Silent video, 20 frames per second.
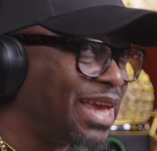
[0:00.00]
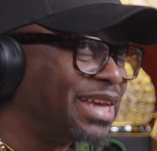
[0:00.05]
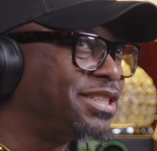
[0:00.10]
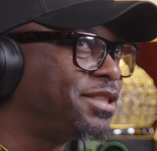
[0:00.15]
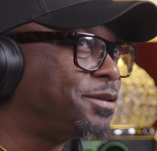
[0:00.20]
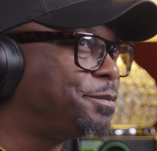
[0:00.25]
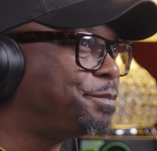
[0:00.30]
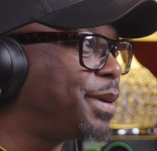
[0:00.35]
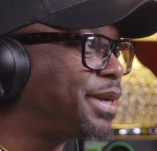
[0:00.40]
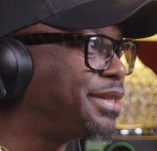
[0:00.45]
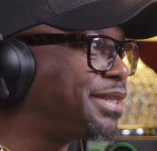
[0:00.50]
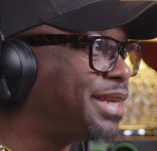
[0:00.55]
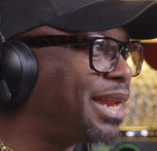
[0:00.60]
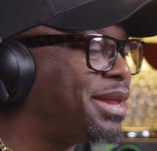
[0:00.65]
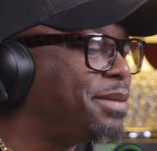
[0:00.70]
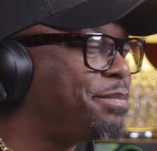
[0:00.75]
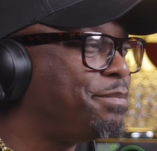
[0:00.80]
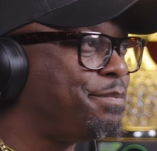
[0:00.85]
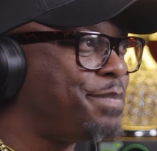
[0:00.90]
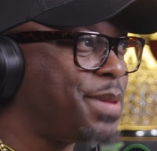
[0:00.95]

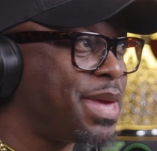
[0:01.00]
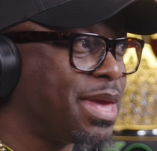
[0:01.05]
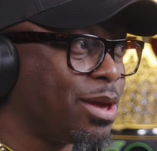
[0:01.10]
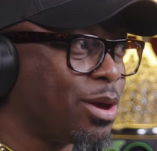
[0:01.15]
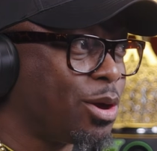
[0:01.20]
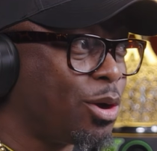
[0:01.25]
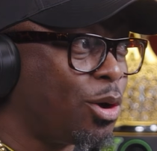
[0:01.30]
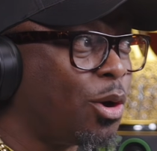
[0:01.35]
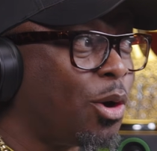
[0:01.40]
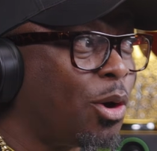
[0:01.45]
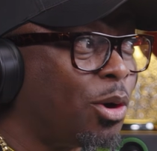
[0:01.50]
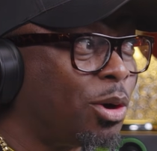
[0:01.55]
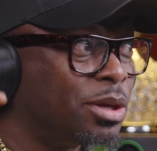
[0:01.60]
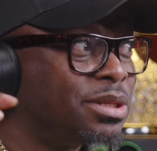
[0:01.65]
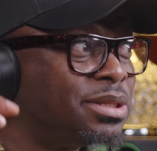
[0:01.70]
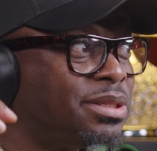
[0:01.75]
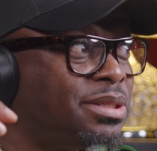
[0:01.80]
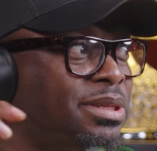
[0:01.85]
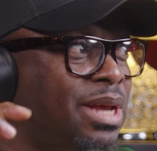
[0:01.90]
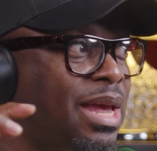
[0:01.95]
especially
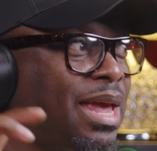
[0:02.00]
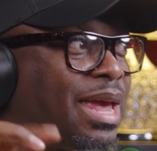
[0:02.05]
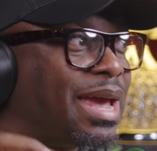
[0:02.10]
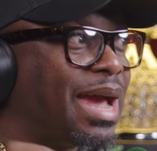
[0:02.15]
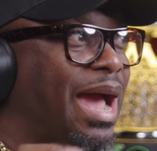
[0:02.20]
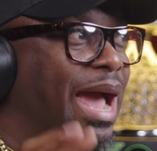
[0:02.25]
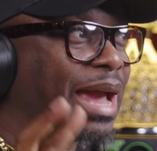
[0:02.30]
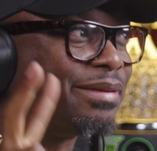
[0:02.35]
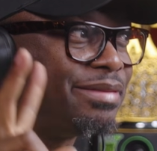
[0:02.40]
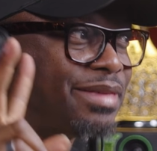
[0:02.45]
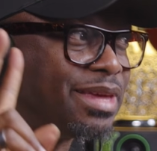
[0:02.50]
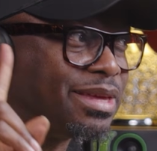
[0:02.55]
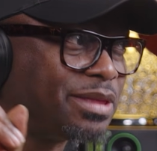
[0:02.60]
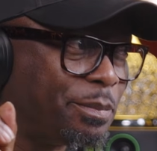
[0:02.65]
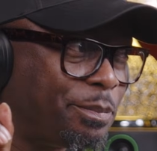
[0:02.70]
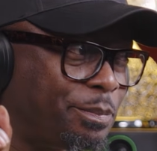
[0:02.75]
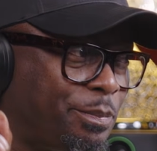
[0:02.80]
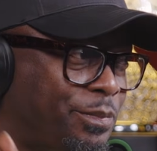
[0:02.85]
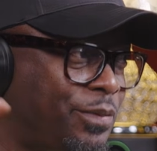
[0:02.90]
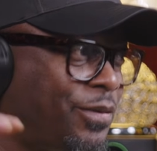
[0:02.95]
because I think
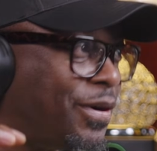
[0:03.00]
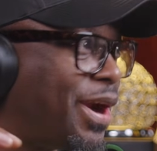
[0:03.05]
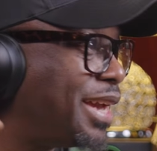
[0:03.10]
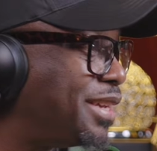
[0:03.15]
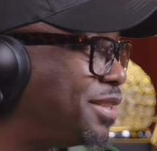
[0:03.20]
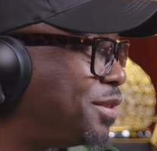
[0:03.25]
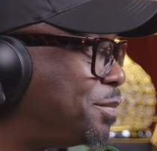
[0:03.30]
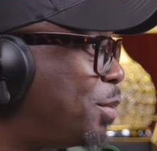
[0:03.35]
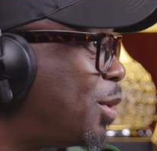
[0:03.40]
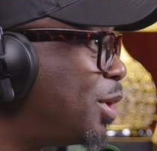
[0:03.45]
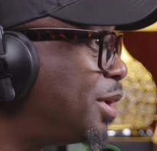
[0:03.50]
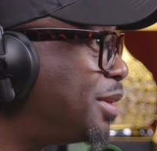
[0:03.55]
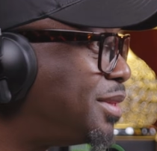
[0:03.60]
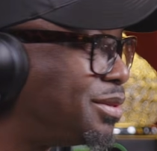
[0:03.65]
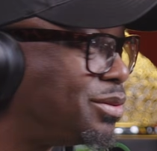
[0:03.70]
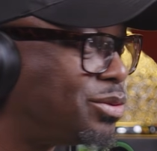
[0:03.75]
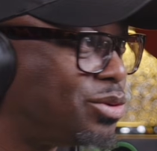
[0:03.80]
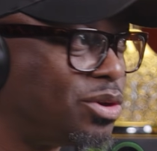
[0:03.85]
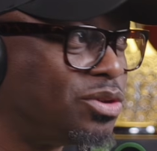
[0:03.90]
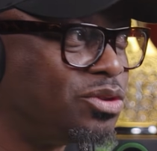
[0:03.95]
the price
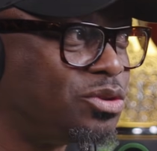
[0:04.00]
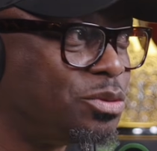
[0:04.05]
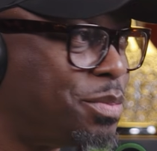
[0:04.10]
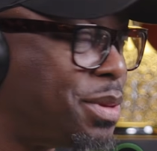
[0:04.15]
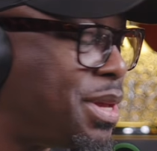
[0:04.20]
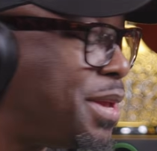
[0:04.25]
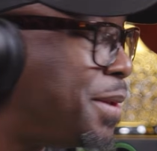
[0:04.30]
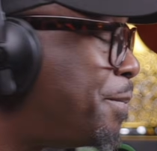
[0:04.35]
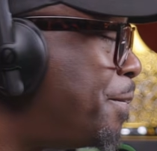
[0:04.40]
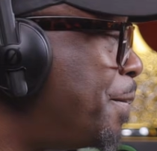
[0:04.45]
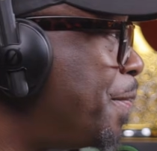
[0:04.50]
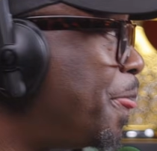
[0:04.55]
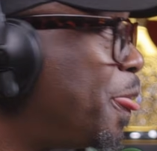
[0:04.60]
point is going to be